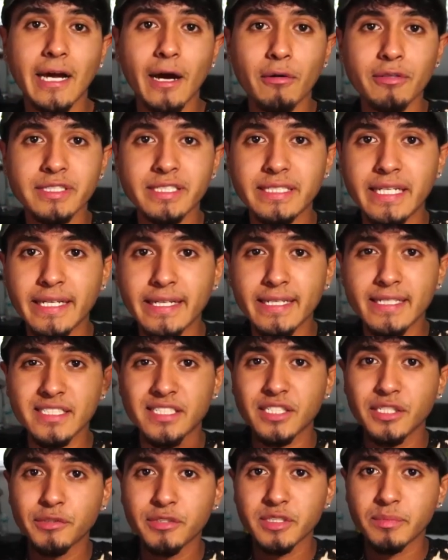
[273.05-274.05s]
That was
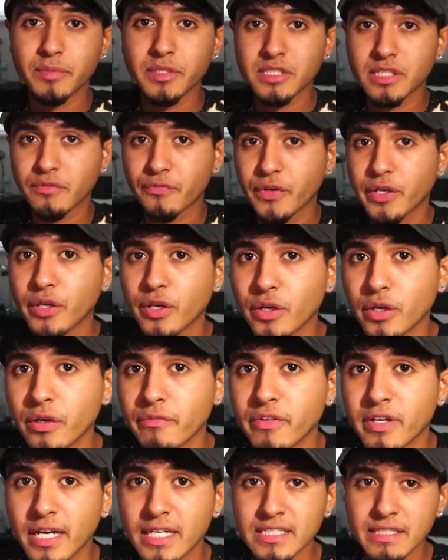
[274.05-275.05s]
Tankhead's newest music video.
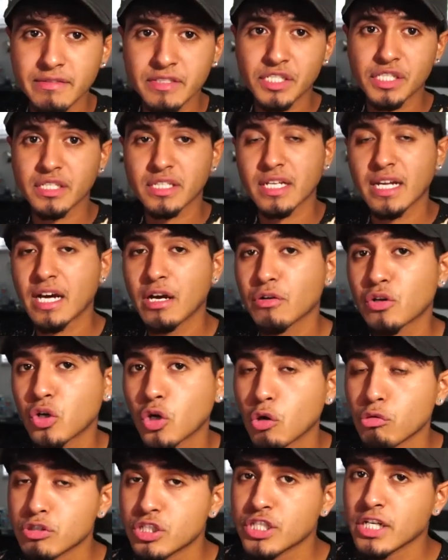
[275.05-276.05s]
If you guys haven't checked it out,
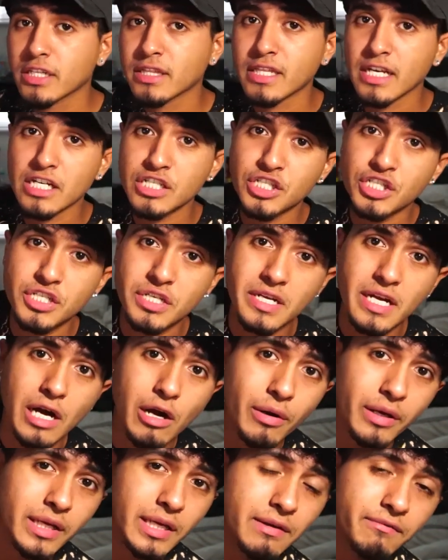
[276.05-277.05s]
go check that shit
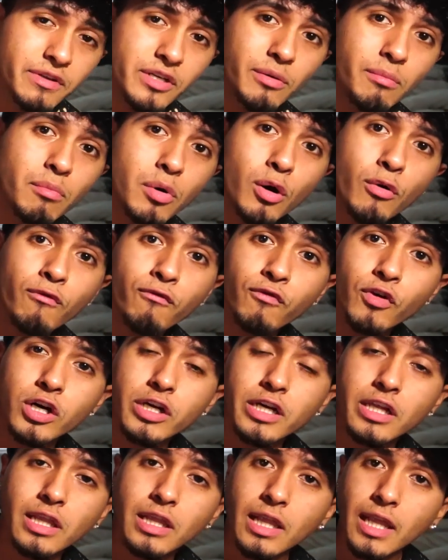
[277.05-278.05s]
out and give it a
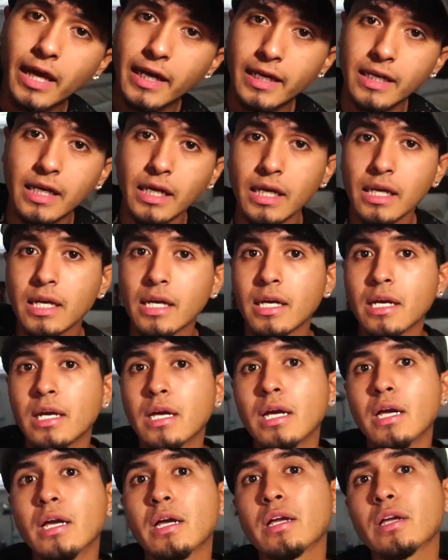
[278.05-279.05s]
motherfucking like.
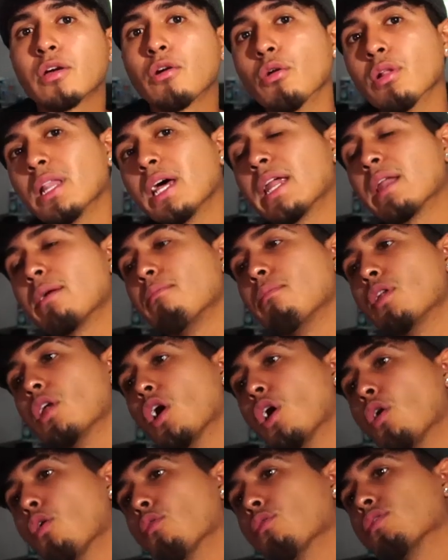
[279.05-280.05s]
Go let him
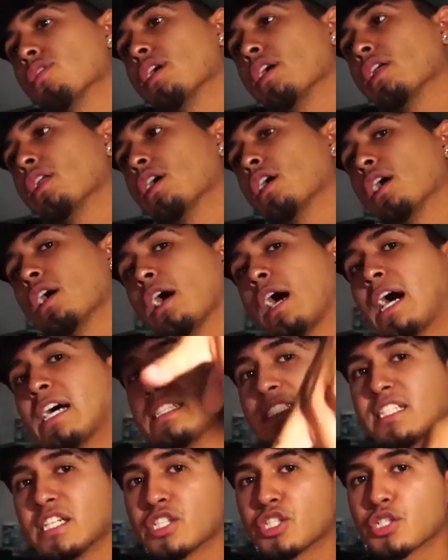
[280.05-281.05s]
know that I
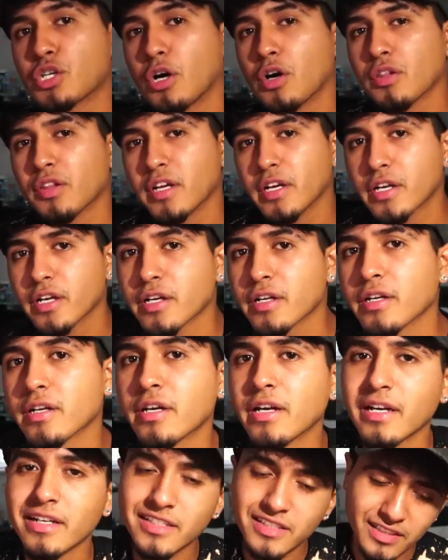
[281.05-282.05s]
sent y'all there,
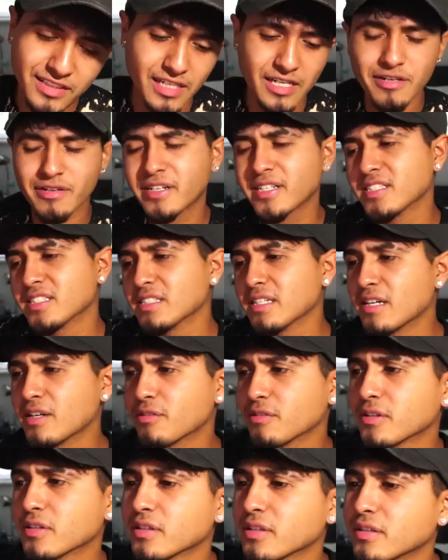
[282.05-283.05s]
etc,
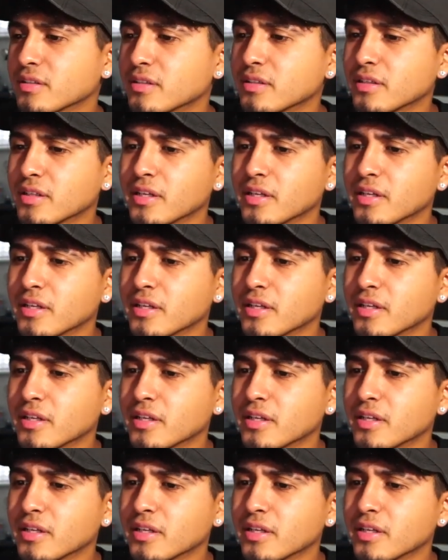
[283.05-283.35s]
etc.